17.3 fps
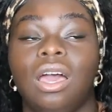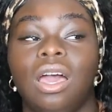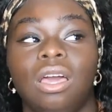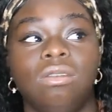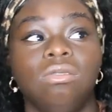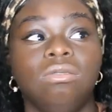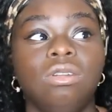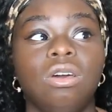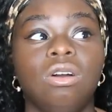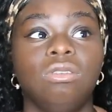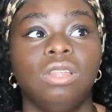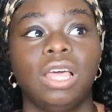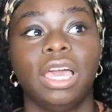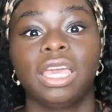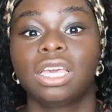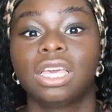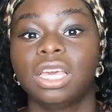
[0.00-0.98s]
I don't know,
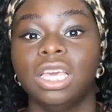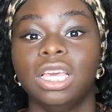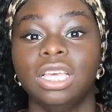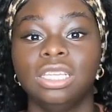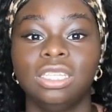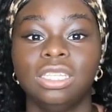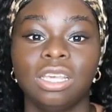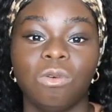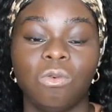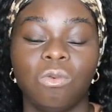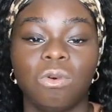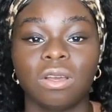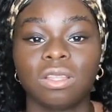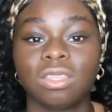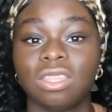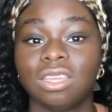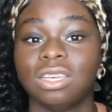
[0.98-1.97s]
like, is it
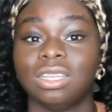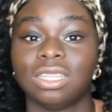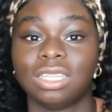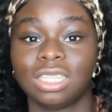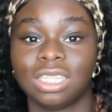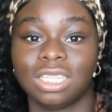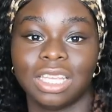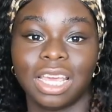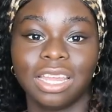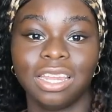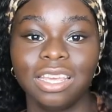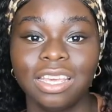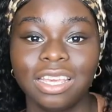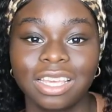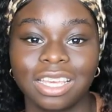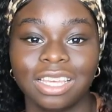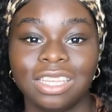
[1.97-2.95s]
worth the
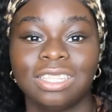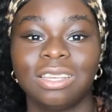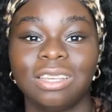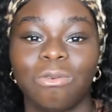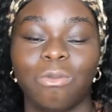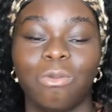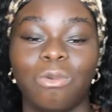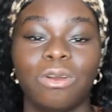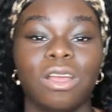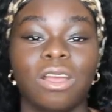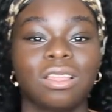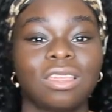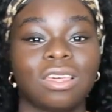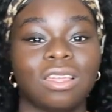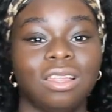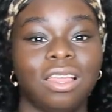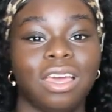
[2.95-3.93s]
aesthetic? Is it
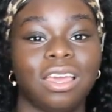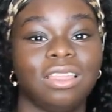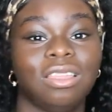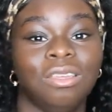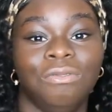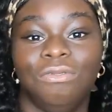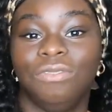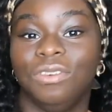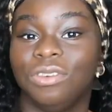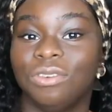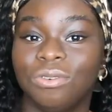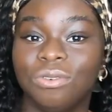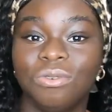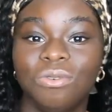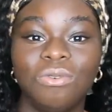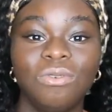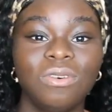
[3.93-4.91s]
worth like the
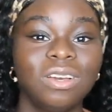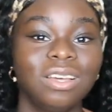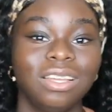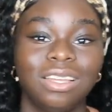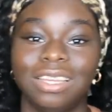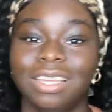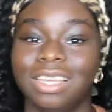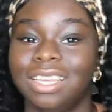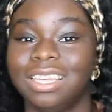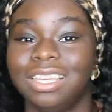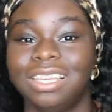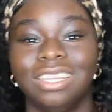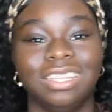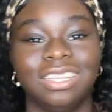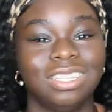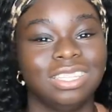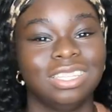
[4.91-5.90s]
view?
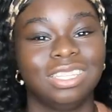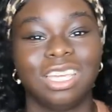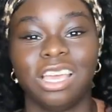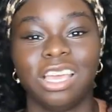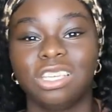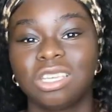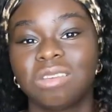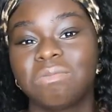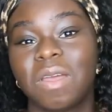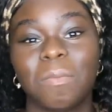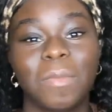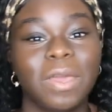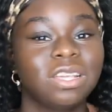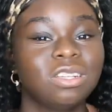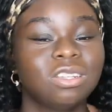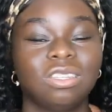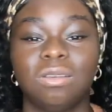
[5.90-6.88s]
Changing my
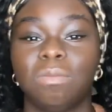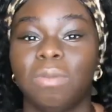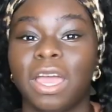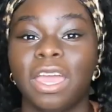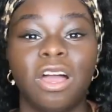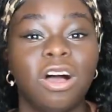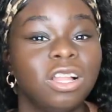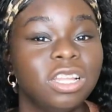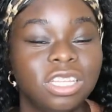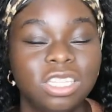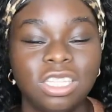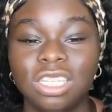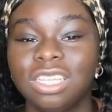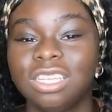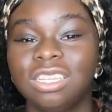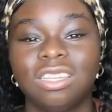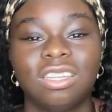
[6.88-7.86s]
major to
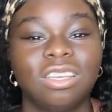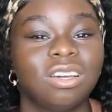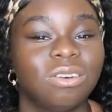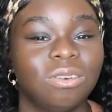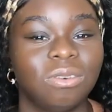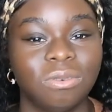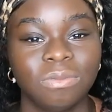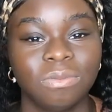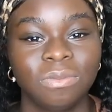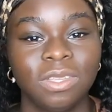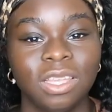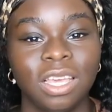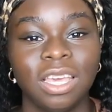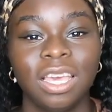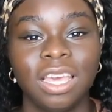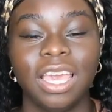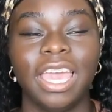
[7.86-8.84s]
biology? No.
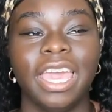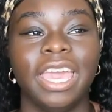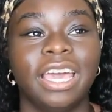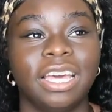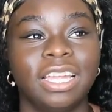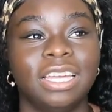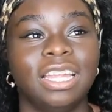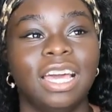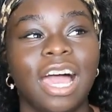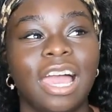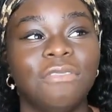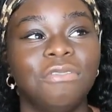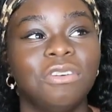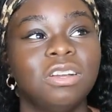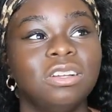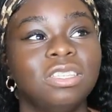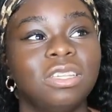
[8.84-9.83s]
And
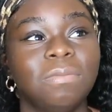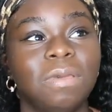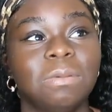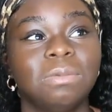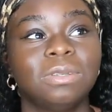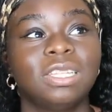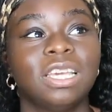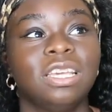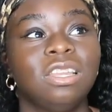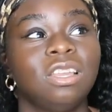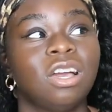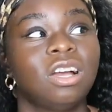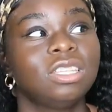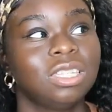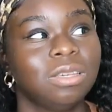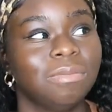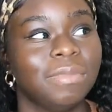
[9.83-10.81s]
I've heard some people say
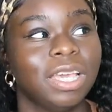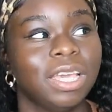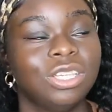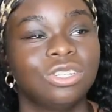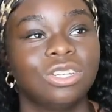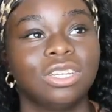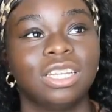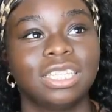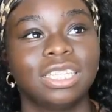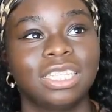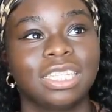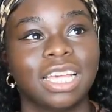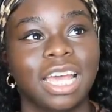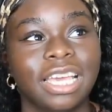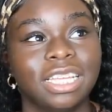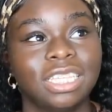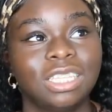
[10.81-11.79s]
not to major in a
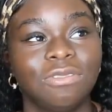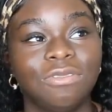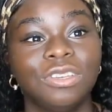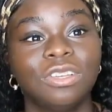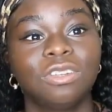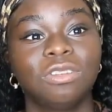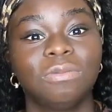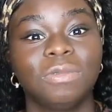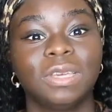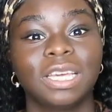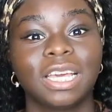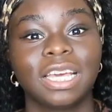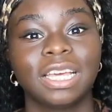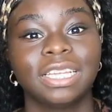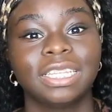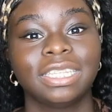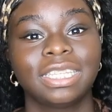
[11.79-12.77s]
science field
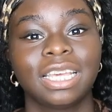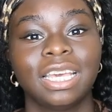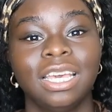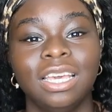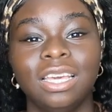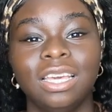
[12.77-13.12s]
because